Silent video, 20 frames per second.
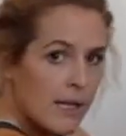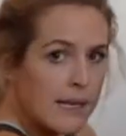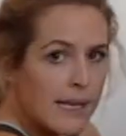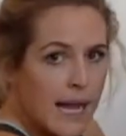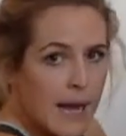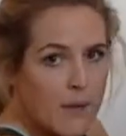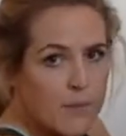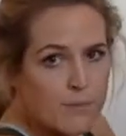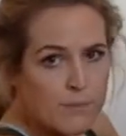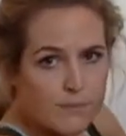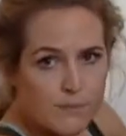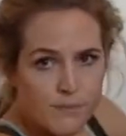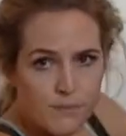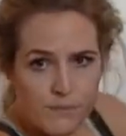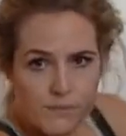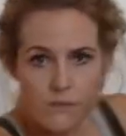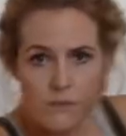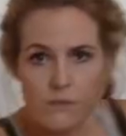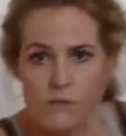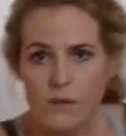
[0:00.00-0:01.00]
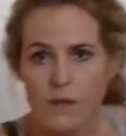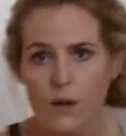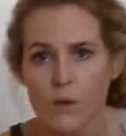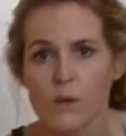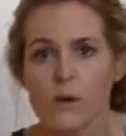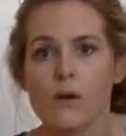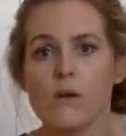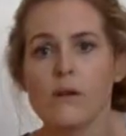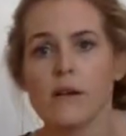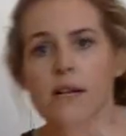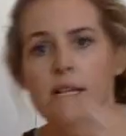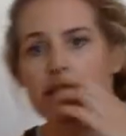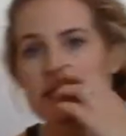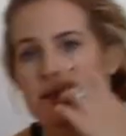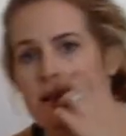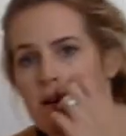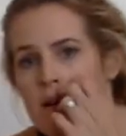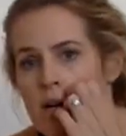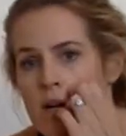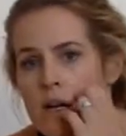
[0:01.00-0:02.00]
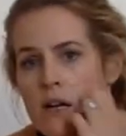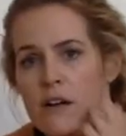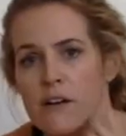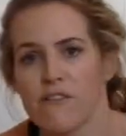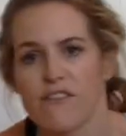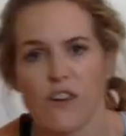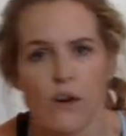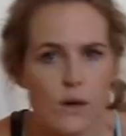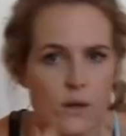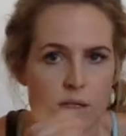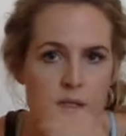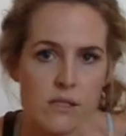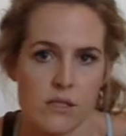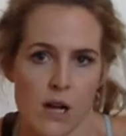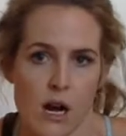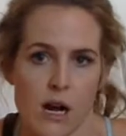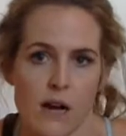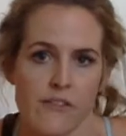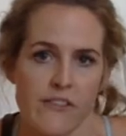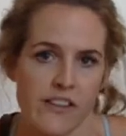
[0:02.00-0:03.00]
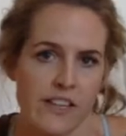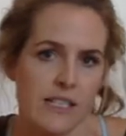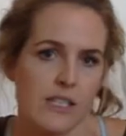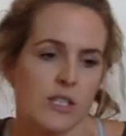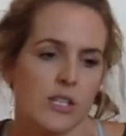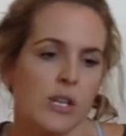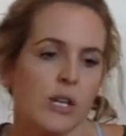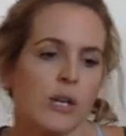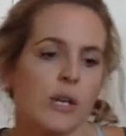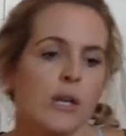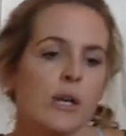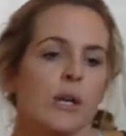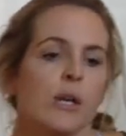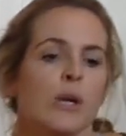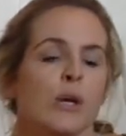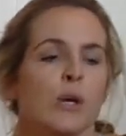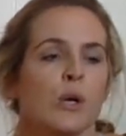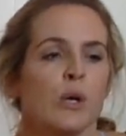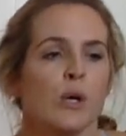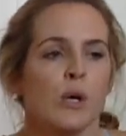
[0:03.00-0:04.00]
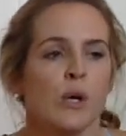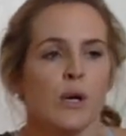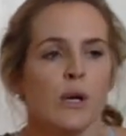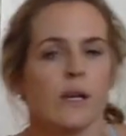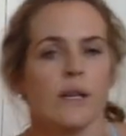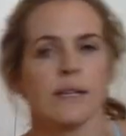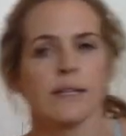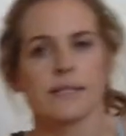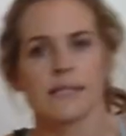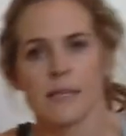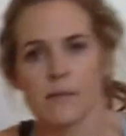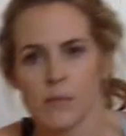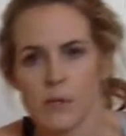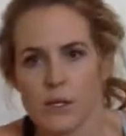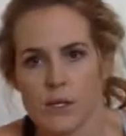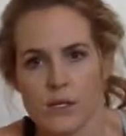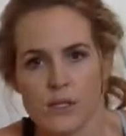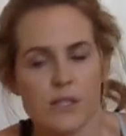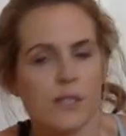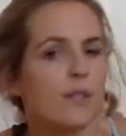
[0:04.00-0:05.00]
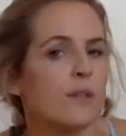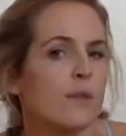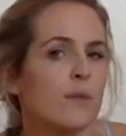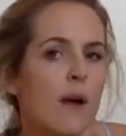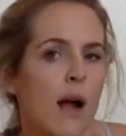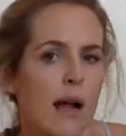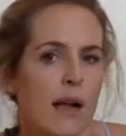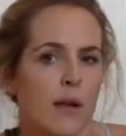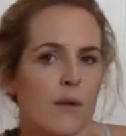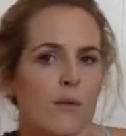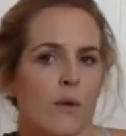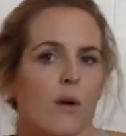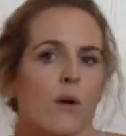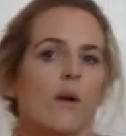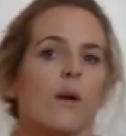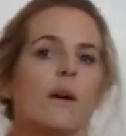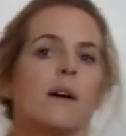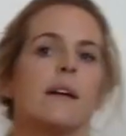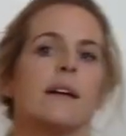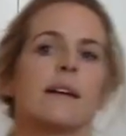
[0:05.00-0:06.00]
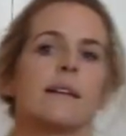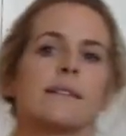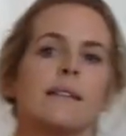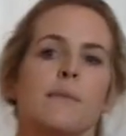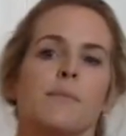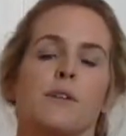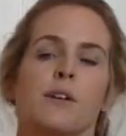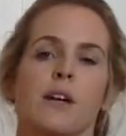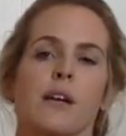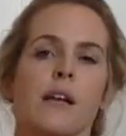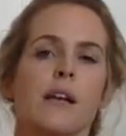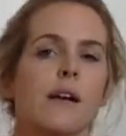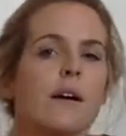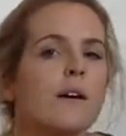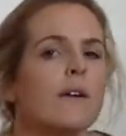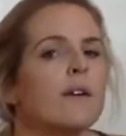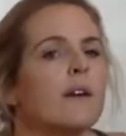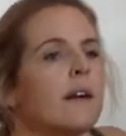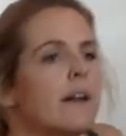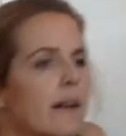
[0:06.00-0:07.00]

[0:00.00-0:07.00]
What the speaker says: Now, we'll go on the full starfish. Similar to rock and roll, except you're going to go